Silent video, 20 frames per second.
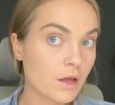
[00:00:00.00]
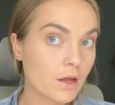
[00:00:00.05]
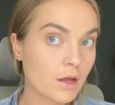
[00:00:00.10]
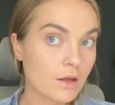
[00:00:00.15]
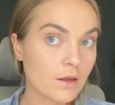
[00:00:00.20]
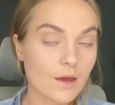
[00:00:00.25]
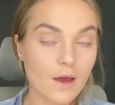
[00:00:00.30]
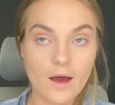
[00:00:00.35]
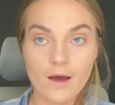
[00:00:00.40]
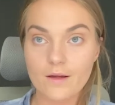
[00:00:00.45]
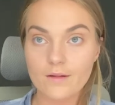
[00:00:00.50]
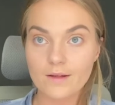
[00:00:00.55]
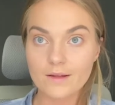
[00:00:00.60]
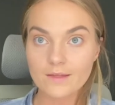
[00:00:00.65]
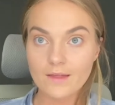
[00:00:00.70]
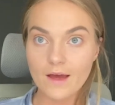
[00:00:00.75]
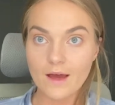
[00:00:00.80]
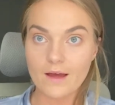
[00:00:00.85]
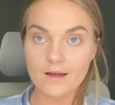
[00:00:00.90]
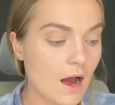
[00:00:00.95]
Yeah, like
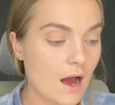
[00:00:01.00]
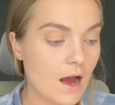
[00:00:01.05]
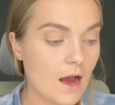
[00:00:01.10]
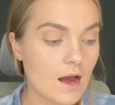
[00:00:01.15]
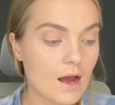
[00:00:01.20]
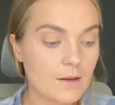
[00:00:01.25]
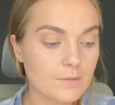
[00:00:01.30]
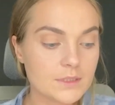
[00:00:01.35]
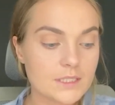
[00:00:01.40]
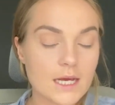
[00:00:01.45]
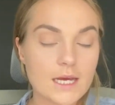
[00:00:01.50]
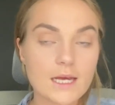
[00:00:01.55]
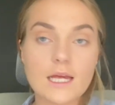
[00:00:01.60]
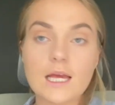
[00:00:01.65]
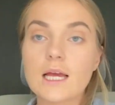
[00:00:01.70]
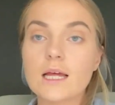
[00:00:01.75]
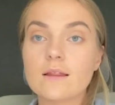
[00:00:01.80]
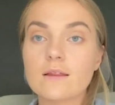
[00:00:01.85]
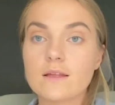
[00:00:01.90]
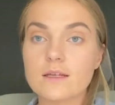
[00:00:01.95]
that. I'm
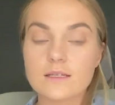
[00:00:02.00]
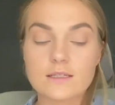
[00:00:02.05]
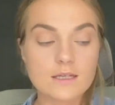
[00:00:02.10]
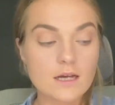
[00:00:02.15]
taking this